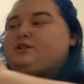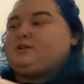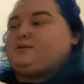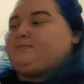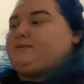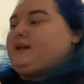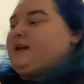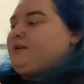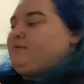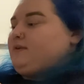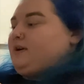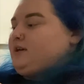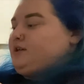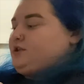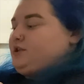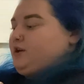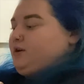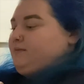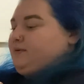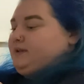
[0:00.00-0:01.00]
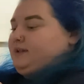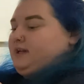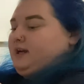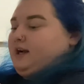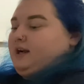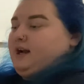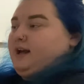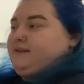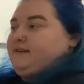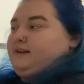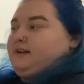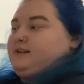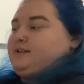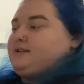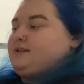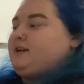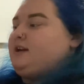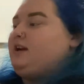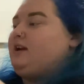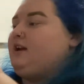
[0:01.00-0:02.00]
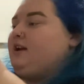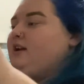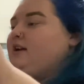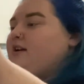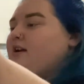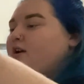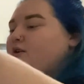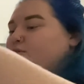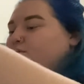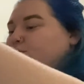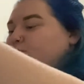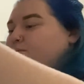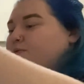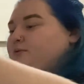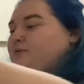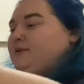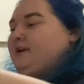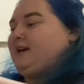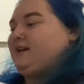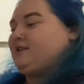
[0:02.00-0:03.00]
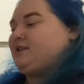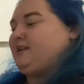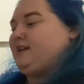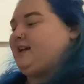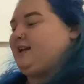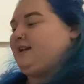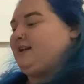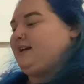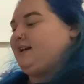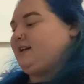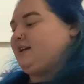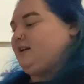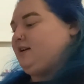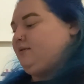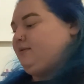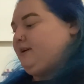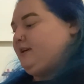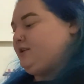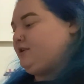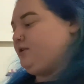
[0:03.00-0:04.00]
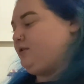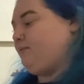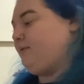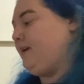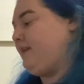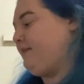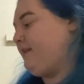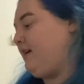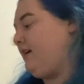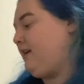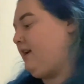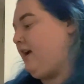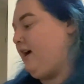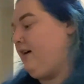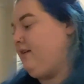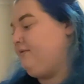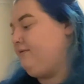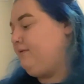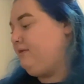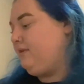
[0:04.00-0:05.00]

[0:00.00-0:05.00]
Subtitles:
a plain white shirt with that. I think it's adorable, actually, and I can't wait to wear that out